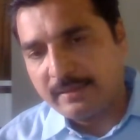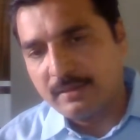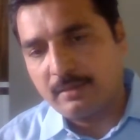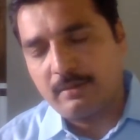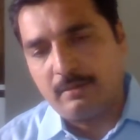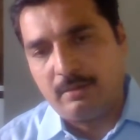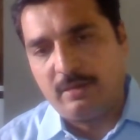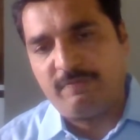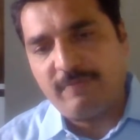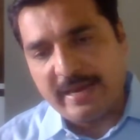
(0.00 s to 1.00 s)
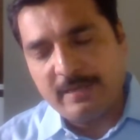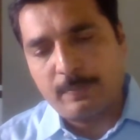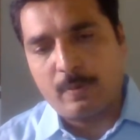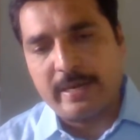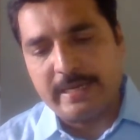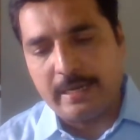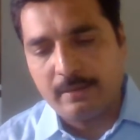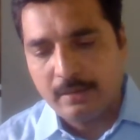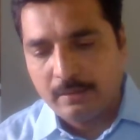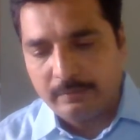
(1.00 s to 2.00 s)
a fine provided,